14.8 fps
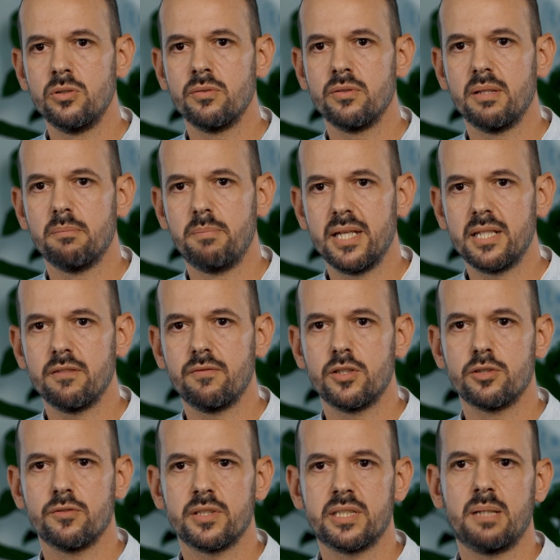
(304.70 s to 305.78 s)
the
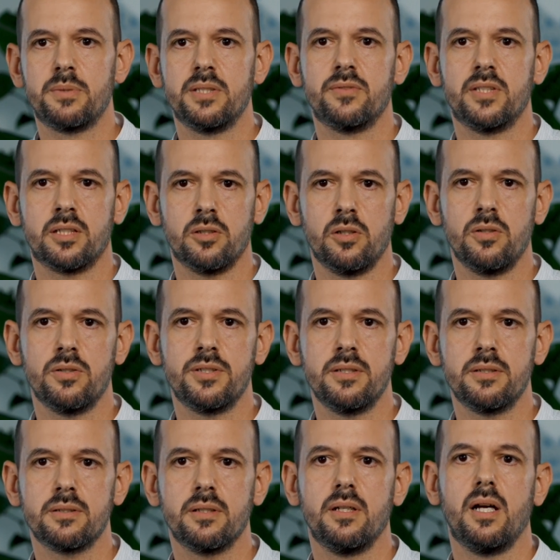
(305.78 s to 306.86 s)
benefits of adaptive
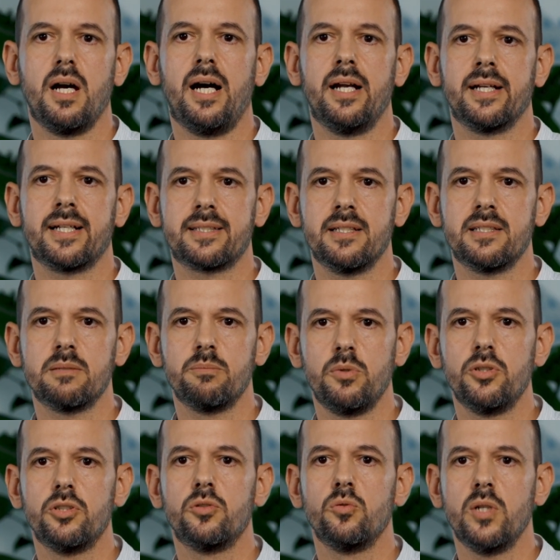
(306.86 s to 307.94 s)
technologies are
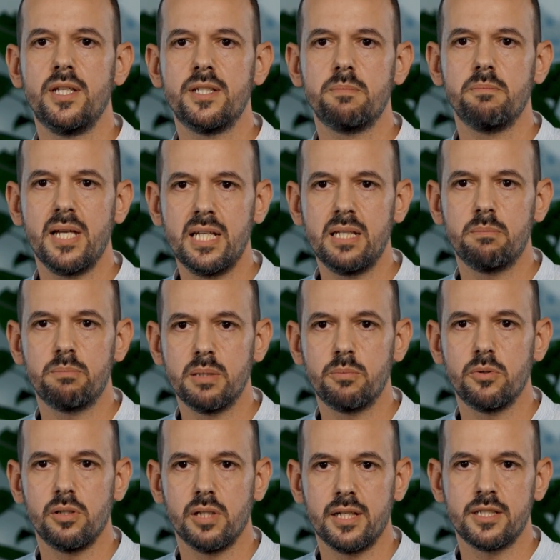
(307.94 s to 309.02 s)
accessible to as many
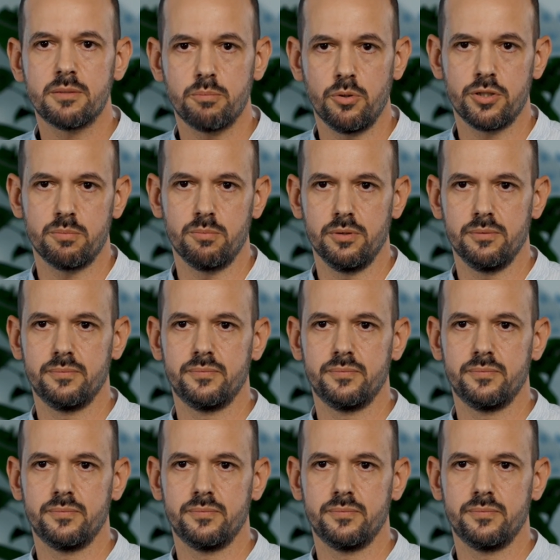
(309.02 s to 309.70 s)
people as possible.